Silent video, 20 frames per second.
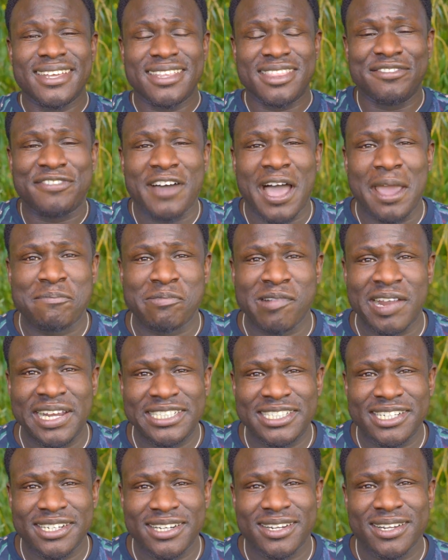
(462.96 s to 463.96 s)
the
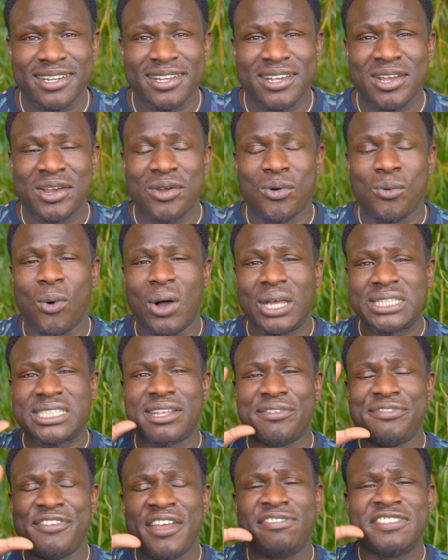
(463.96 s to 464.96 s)
vibration. What's
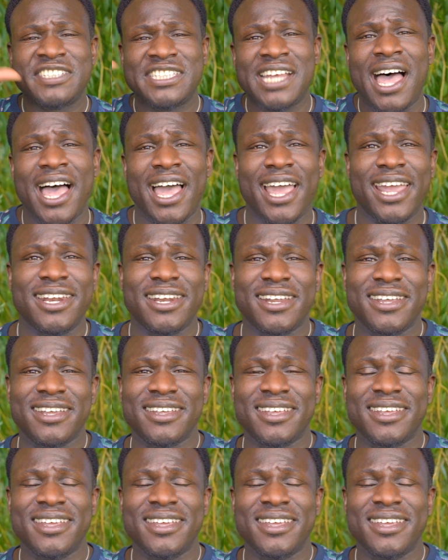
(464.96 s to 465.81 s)
the fifth sign?